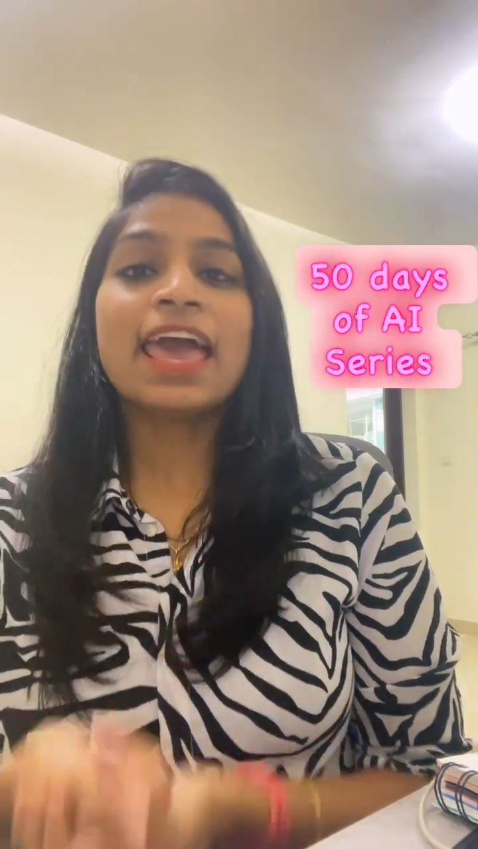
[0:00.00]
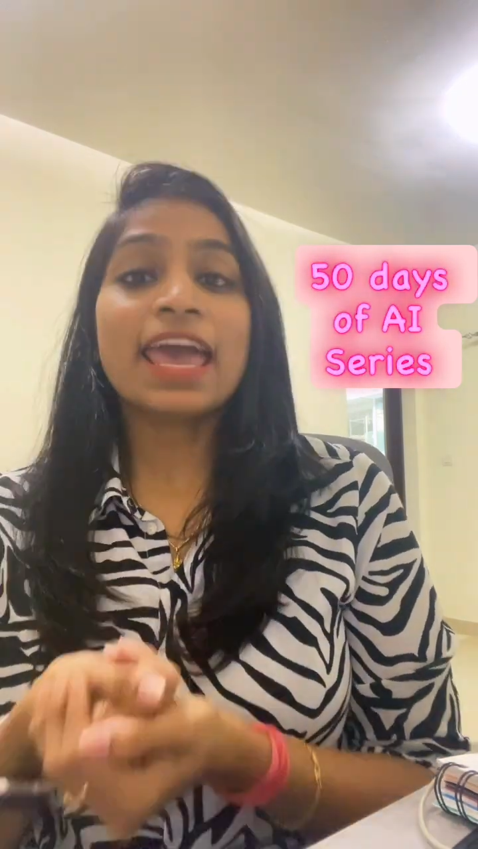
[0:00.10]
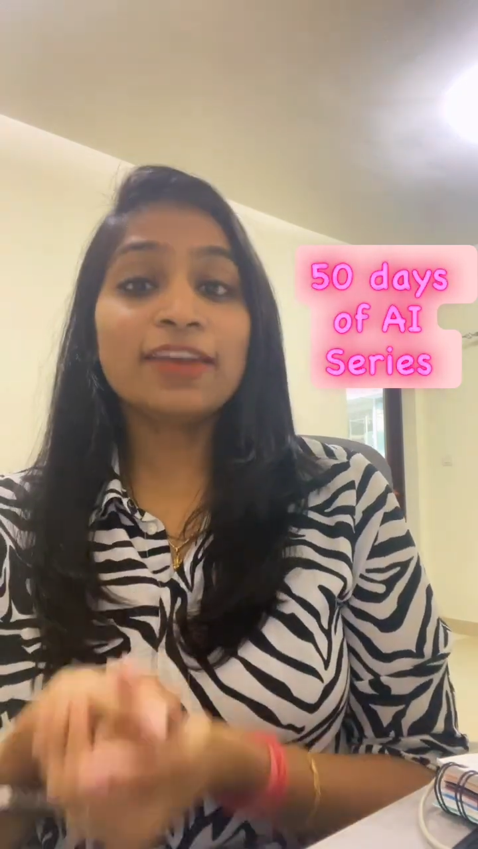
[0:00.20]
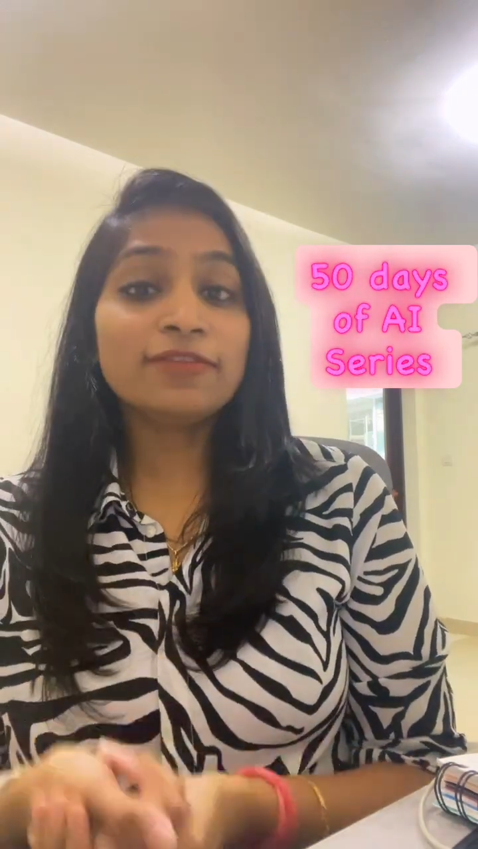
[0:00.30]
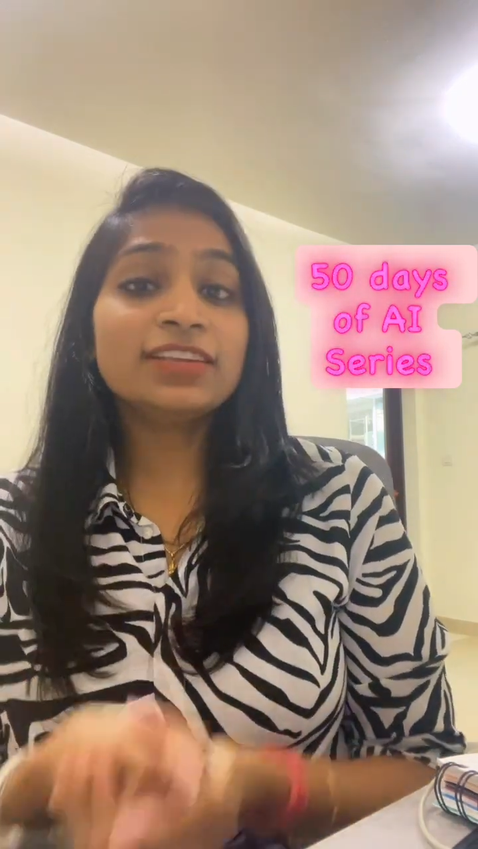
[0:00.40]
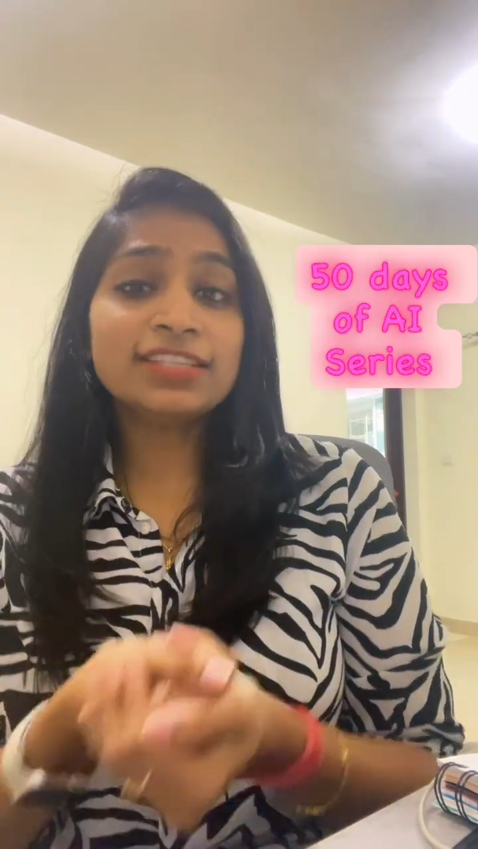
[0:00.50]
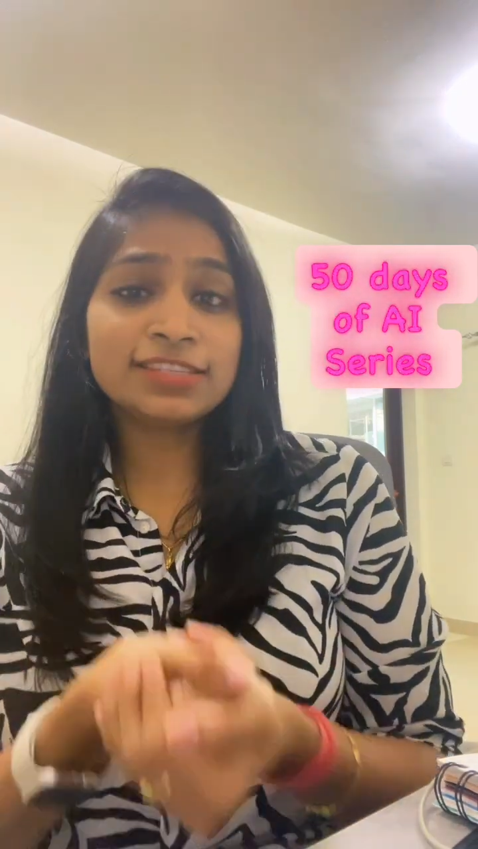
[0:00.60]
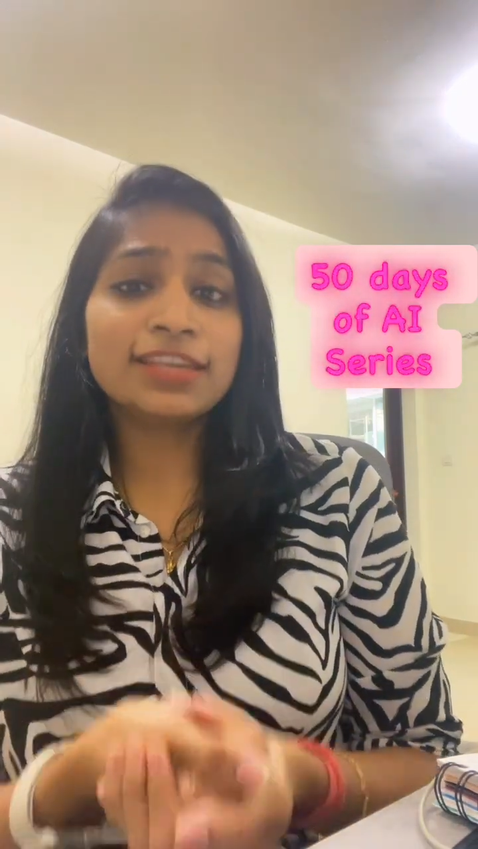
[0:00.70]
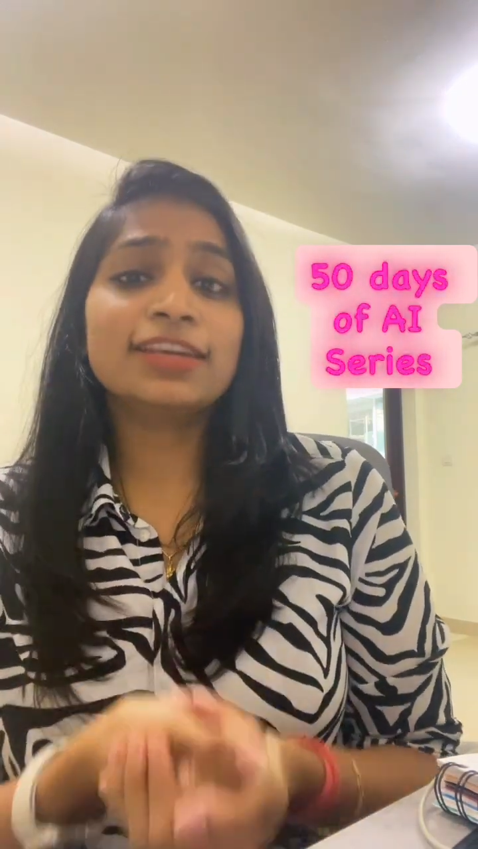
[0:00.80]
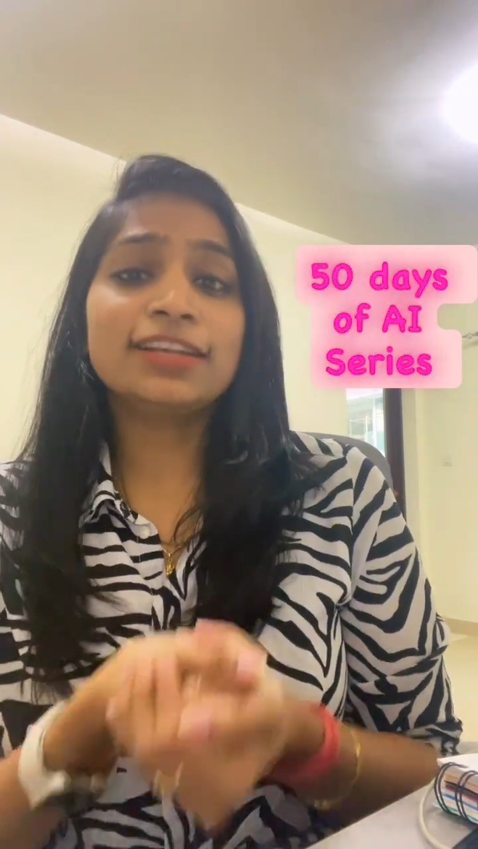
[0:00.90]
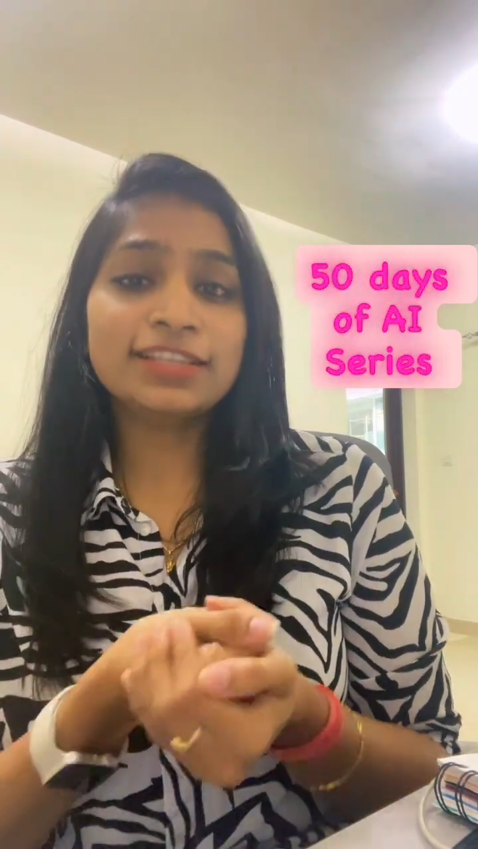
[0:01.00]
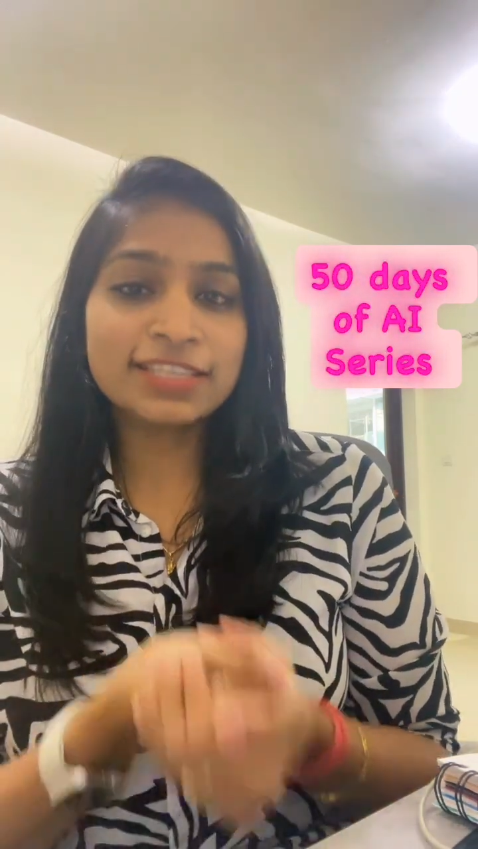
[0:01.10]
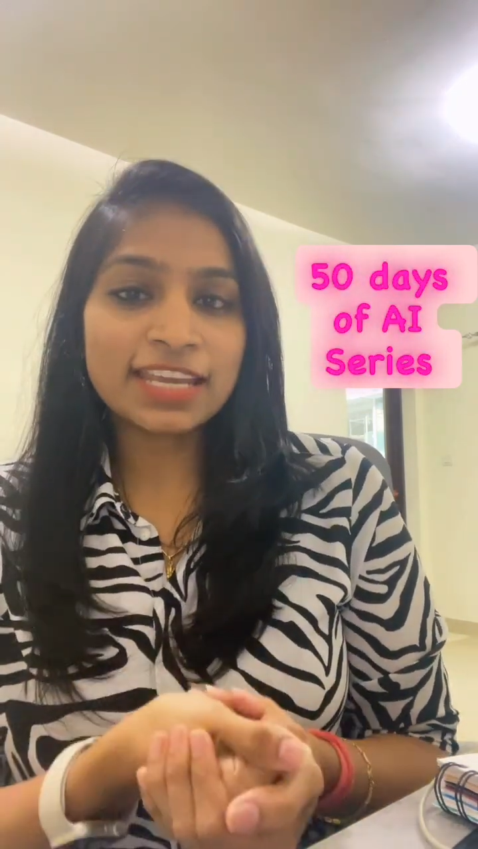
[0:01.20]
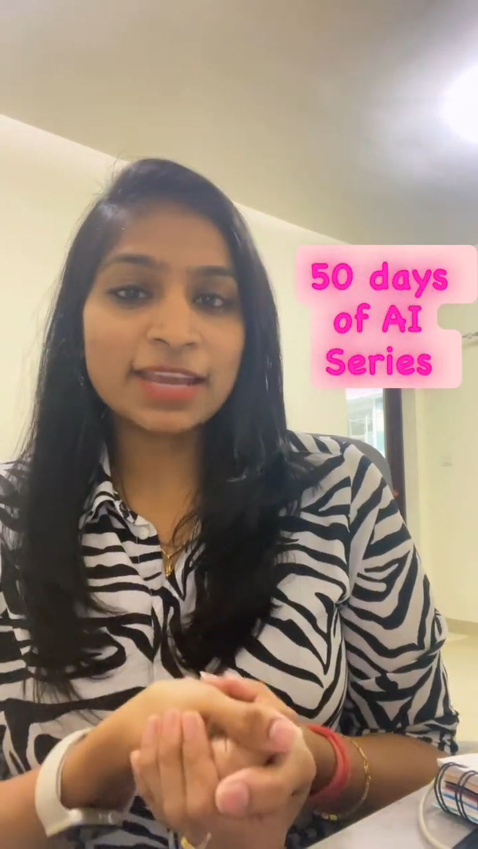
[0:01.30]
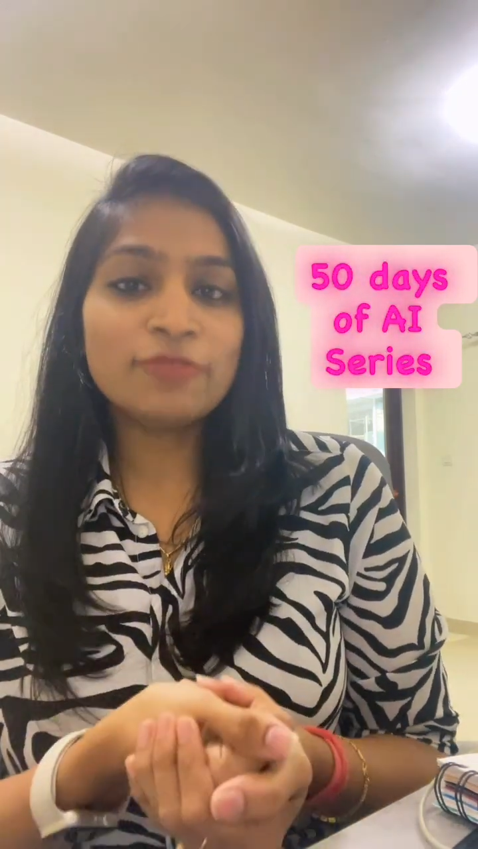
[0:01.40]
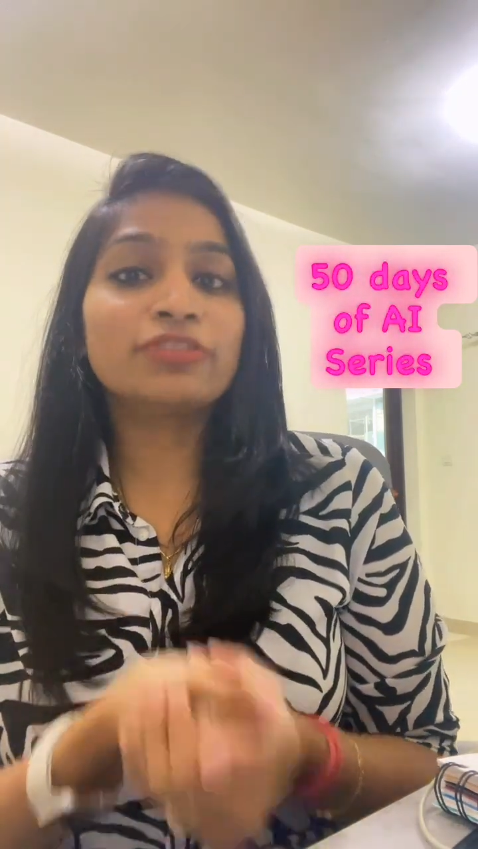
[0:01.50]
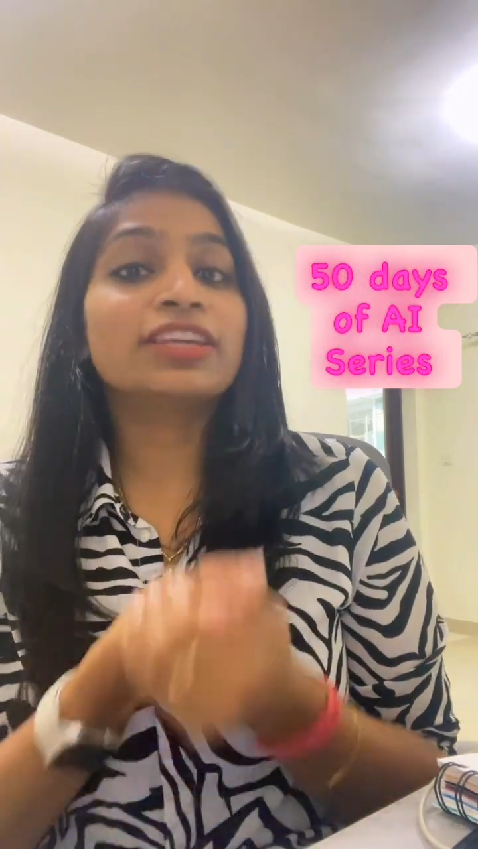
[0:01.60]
every single day